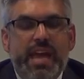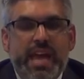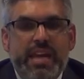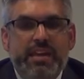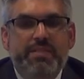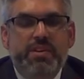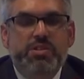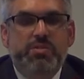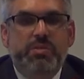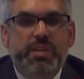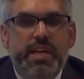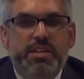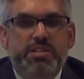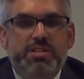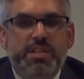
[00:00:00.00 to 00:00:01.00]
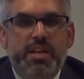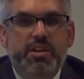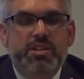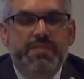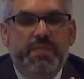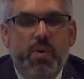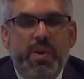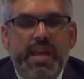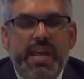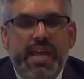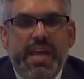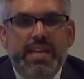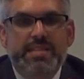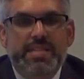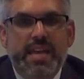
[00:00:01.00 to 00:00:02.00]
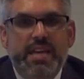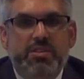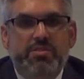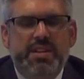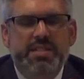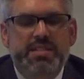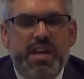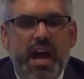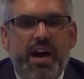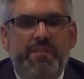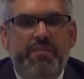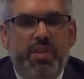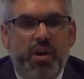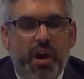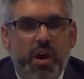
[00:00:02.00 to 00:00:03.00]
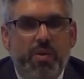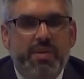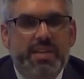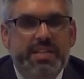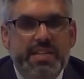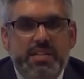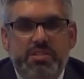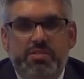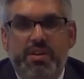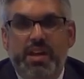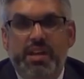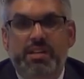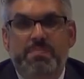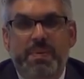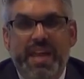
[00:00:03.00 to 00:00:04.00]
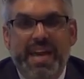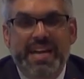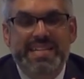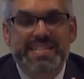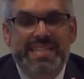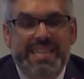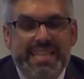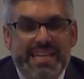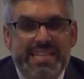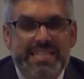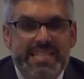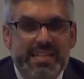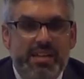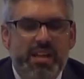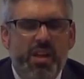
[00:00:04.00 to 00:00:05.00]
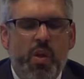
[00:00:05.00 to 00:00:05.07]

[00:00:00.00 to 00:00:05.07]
individual legislators voting against the interest of their own district, because this